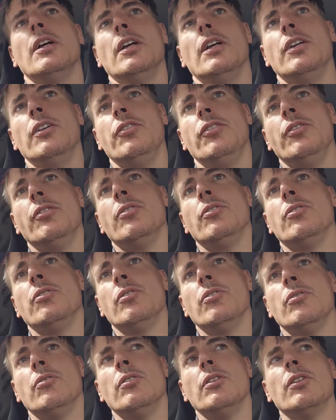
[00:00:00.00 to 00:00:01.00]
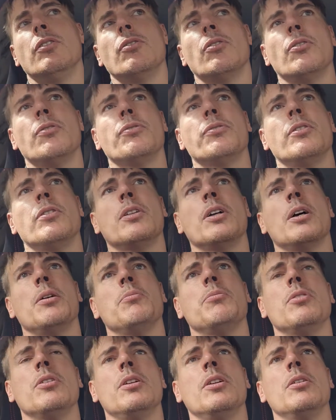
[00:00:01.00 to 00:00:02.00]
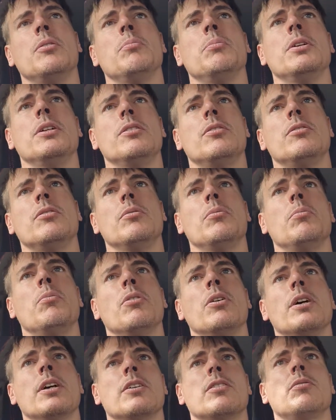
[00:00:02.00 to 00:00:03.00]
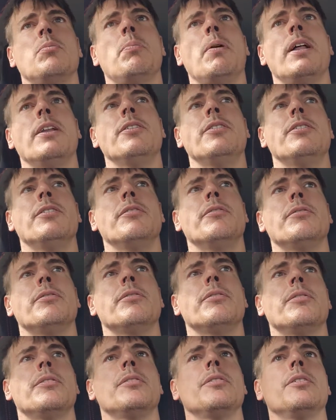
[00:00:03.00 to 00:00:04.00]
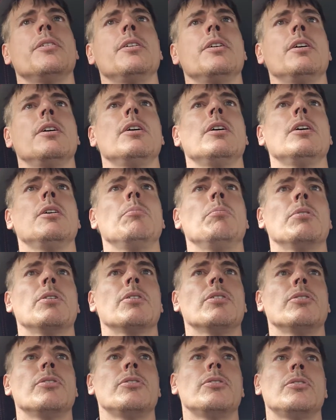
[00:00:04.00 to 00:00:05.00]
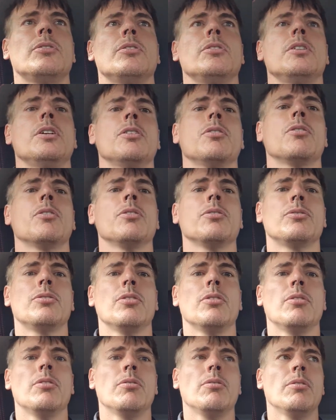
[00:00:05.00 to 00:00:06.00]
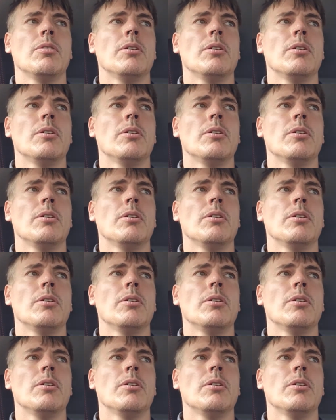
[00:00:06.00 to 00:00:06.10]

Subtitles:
ECU tune is oftentimes a little bit more expensive, because there's also